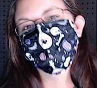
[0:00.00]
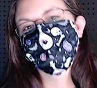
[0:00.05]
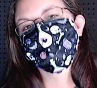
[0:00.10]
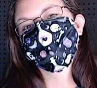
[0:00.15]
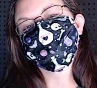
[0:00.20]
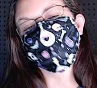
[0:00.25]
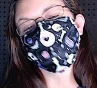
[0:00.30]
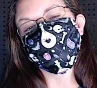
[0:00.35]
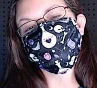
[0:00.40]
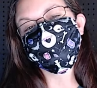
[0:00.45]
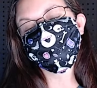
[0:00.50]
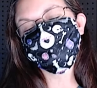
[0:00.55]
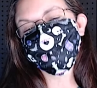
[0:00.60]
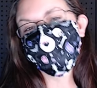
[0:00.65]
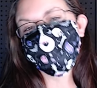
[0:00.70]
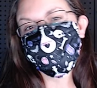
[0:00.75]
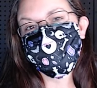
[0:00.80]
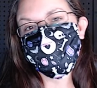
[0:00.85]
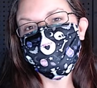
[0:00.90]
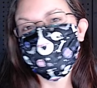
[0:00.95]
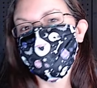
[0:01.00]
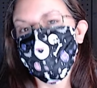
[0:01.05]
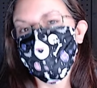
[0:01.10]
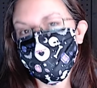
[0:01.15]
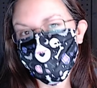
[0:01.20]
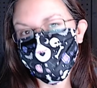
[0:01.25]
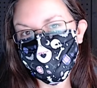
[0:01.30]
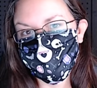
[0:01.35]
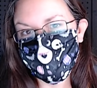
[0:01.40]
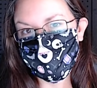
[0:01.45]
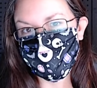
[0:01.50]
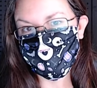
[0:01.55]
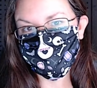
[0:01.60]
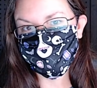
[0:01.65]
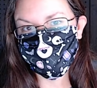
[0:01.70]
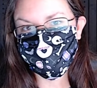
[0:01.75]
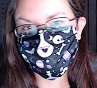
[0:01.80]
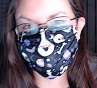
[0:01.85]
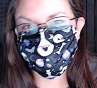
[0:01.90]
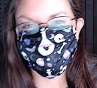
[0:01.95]
First, I am a mom
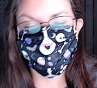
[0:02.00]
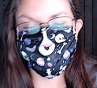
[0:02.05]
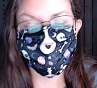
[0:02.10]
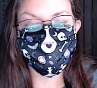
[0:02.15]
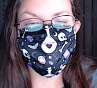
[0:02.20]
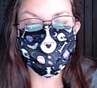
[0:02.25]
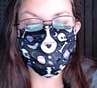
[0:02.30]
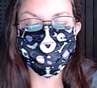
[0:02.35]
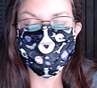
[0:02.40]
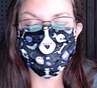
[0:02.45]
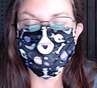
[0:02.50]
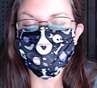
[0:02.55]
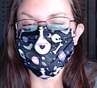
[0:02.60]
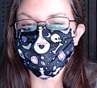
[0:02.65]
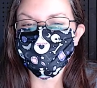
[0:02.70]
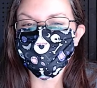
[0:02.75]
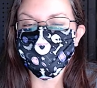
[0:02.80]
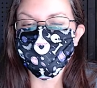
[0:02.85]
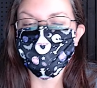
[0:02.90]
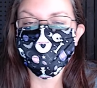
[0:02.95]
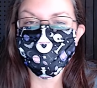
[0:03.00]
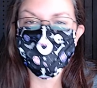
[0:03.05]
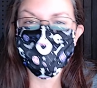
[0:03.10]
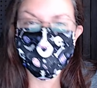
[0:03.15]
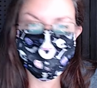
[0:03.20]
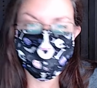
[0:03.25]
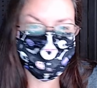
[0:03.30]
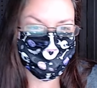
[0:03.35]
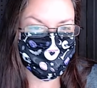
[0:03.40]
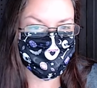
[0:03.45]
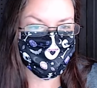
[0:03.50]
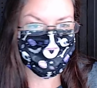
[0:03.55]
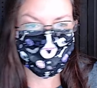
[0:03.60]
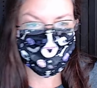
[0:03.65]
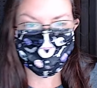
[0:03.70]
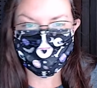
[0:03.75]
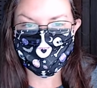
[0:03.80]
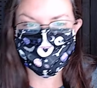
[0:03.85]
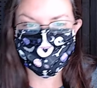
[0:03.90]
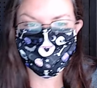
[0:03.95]
to two of the most amazing
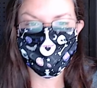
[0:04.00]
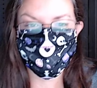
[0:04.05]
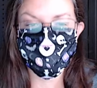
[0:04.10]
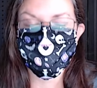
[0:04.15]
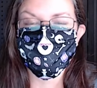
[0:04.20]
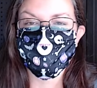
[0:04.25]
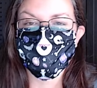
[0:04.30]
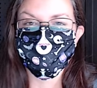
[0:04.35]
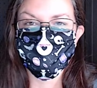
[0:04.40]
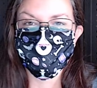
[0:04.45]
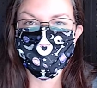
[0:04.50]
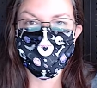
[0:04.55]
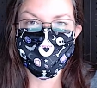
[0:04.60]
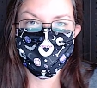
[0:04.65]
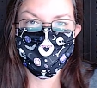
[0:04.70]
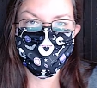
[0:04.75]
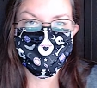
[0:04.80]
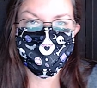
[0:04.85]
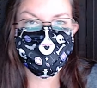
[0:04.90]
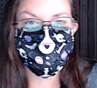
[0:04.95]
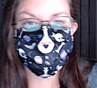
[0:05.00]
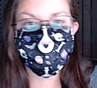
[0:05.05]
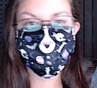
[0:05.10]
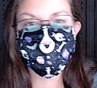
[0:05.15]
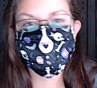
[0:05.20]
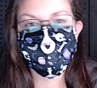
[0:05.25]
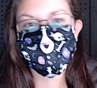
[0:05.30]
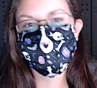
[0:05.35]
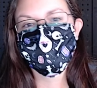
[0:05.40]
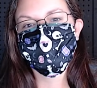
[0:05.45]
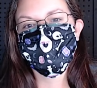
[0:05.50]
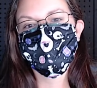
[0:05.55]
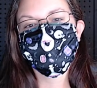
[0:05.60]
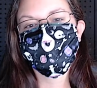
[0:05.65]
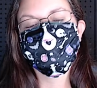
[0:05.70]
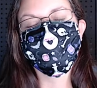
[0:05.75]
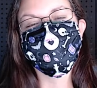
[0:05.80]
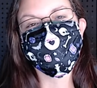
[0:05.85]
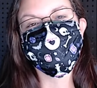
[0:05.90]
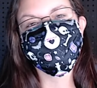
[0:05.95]
kids you would ever know.
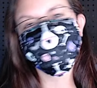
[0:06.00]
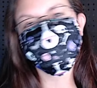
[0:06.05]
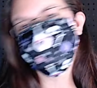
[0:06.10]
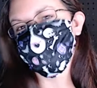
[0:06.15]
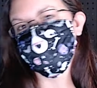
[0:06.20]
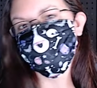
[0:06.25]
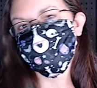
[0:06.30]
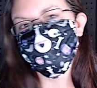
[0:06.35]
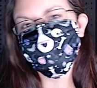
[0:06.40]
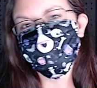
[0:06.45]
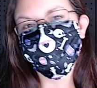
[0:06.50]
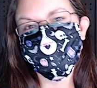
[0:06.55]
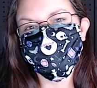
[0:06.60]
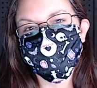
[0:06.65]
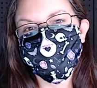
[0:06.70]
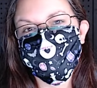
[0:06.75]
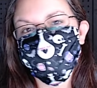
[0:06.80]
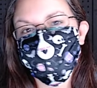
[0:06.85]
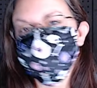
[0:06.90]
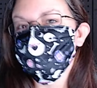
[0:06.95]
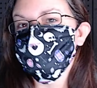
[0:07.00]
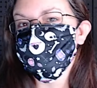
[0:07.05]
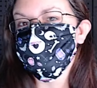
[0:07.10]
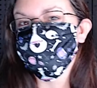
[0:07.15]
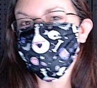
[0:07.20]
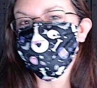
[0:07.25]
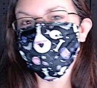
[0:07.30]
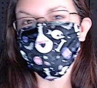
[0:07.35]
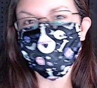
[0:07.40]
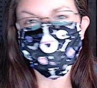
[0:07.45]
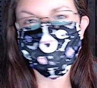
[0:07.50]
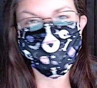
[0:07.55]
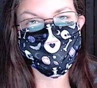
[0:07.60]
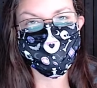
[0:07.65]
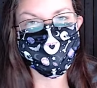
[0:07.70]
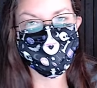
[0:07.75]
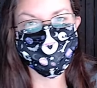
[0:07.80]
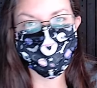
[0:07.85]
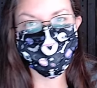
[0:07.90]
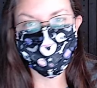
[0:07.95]
They have shown me just how different each and
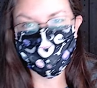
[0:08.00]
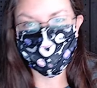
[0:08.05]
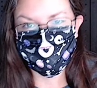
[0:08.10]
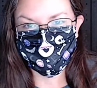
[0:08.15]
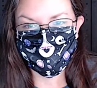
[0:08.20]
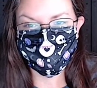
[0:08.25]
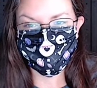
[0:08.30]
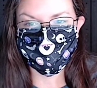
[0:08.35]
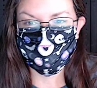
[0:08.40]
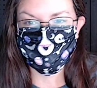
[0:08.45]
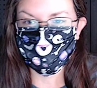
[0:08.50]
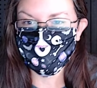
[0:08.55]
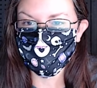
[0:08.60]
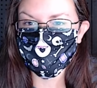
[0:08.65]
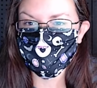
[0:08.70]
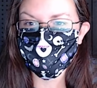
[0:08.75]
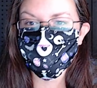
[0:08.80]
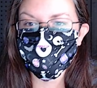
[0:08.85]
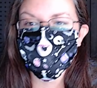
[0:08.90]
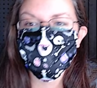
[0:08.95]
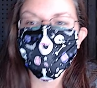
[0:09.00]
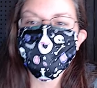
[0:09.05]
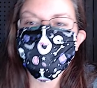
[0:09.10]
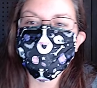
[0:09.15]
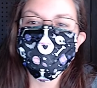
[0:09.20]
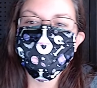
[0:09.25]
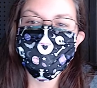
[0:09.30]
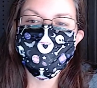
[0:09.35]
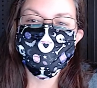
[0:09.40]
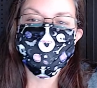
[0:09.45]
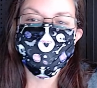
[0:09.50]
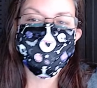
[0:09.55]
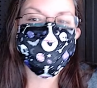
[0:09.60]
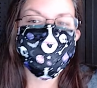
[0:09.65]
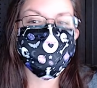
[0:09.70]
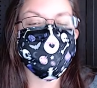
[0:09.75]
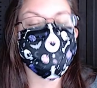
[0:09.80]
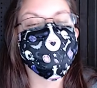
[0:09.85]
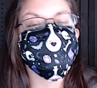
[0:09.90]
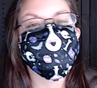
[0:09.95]
every one of us are, and yet
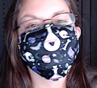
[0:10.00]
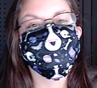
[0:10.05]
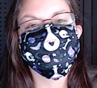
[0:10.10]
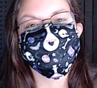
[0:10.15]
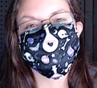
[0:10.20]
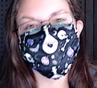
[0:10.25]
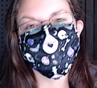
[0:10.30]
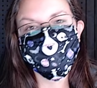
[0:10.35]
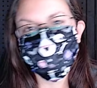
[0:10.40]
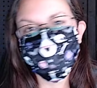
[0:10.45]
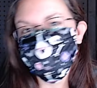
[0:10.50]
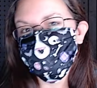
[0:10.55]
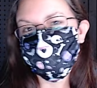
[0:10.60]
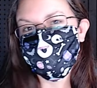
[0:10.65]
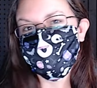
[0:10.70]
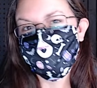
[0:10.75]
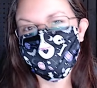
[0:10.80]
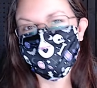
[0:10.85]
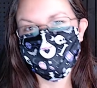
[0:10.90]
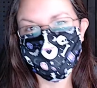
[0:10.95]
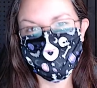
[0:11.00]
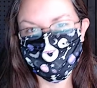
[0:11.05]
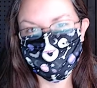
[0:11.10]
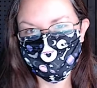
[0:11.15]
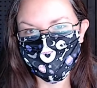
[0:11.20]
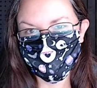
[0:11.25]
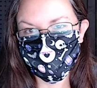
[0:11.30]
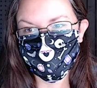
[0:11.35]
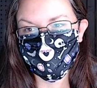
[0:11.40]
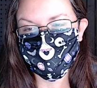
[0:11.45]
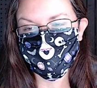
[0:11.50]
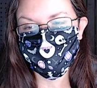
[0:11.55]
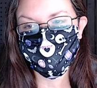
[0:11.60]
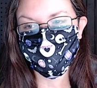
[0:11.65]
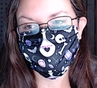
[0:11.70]
how we can still be kind to everybody.